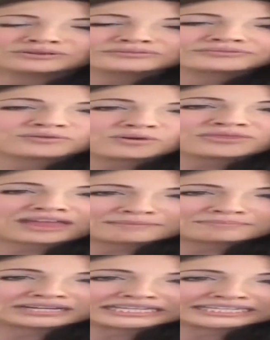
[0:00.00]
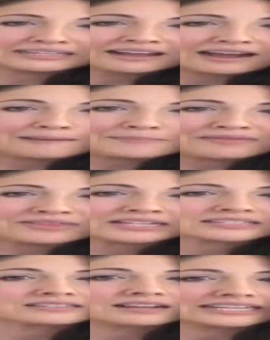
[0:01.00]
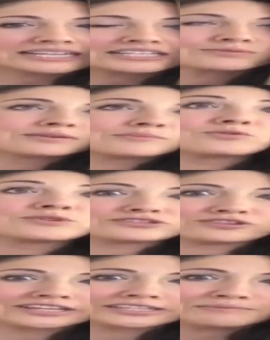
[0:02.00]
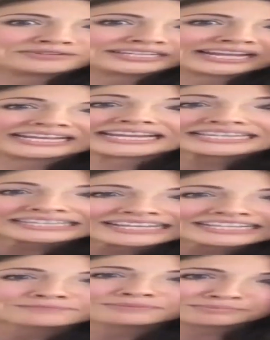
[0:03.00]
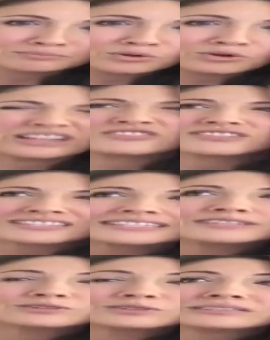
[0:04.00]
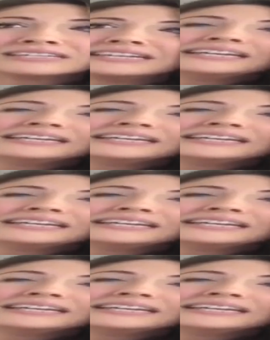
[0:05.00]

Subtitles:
for that money, and that's, I guess, what I'm always trying to communicate: eat less but more, and you still,